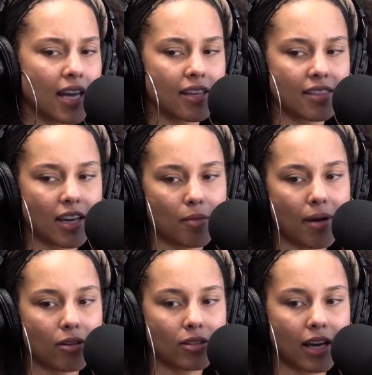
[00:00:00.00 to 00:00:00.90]
anything
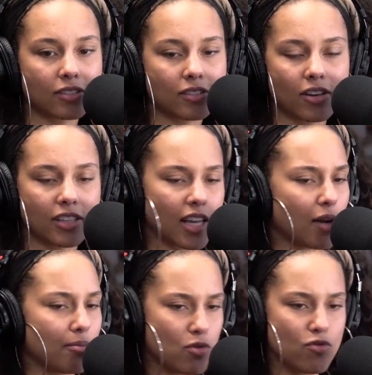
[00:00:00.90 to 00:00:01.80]
about like starting
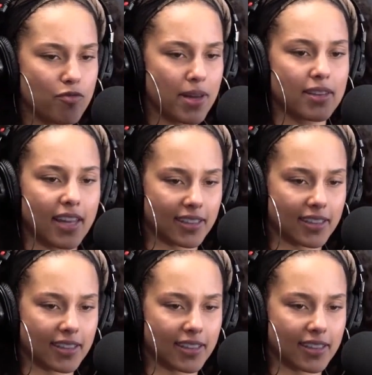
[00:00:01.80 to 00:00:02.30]
like a movement.